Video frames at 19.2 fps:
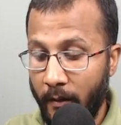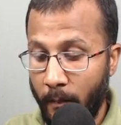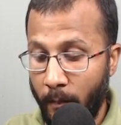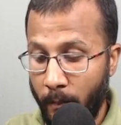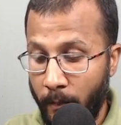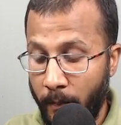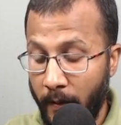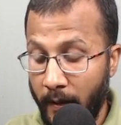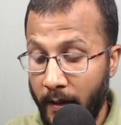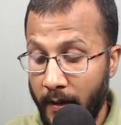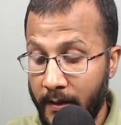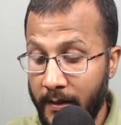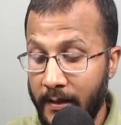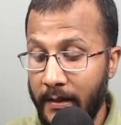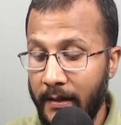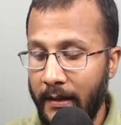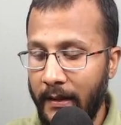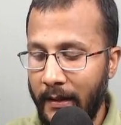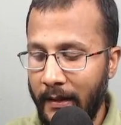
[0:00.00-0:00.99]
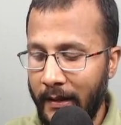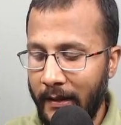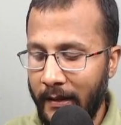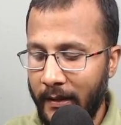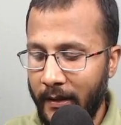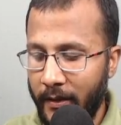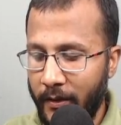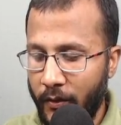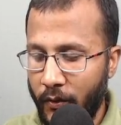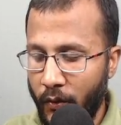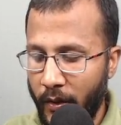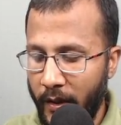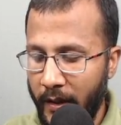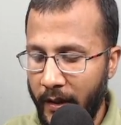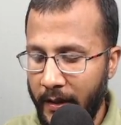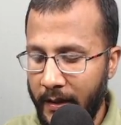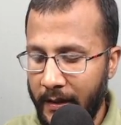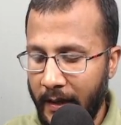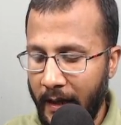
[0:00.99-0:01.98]
plus
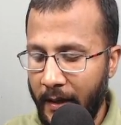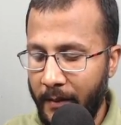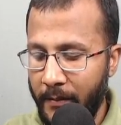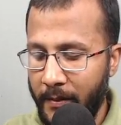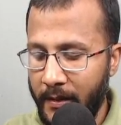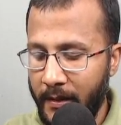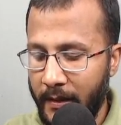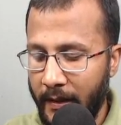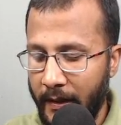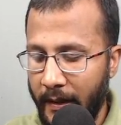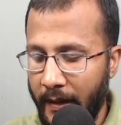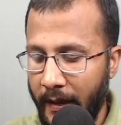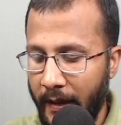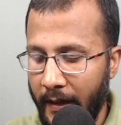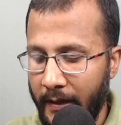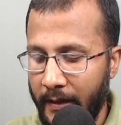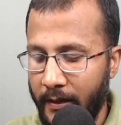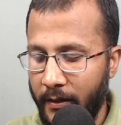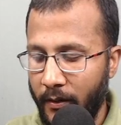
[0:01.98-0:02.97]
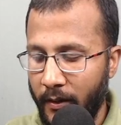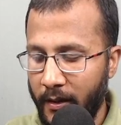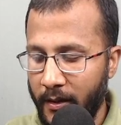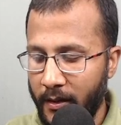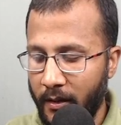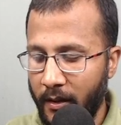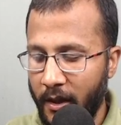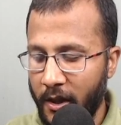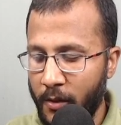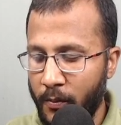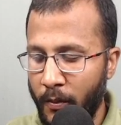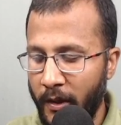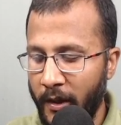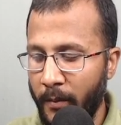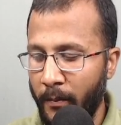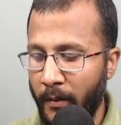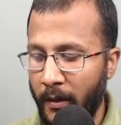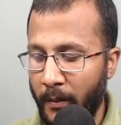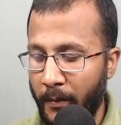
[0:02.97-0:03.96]
3 times 8. Okay, so
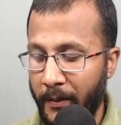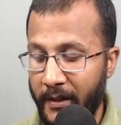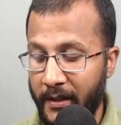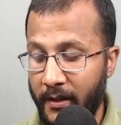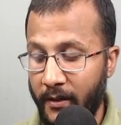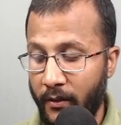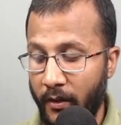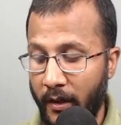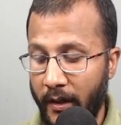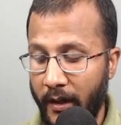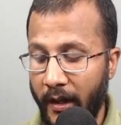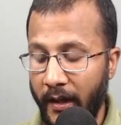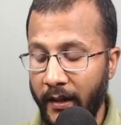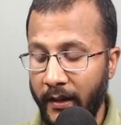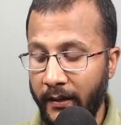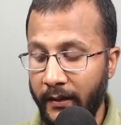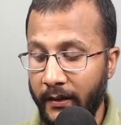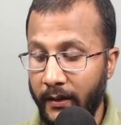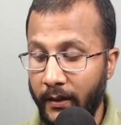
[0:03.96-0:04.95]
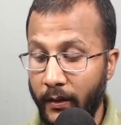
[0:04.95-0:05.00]
corresponding multiplication you are done.